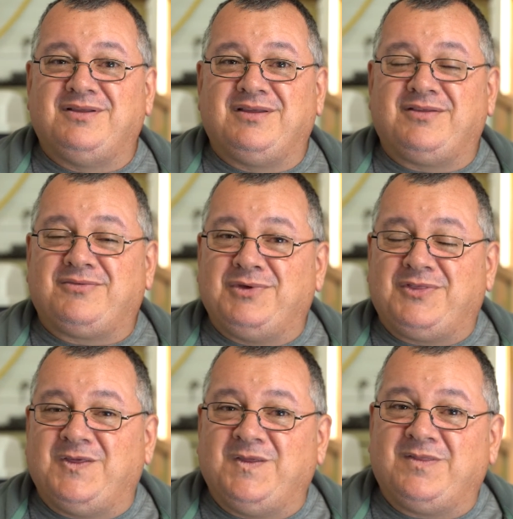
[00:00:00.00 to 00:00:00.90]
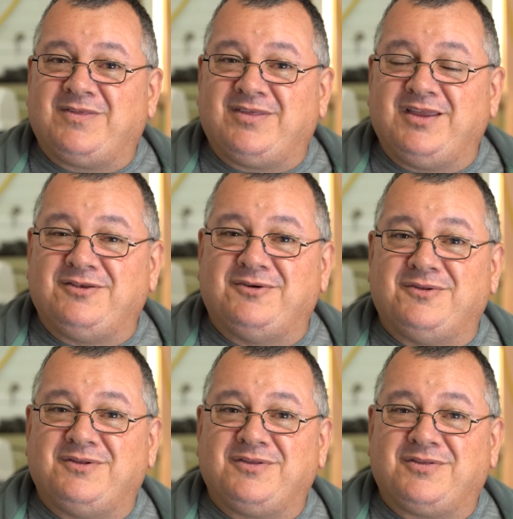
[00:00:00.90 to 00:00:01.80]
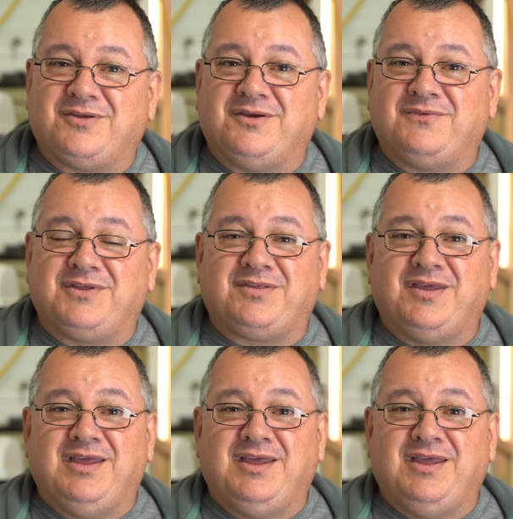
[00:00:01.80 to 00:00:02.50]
is within signal service.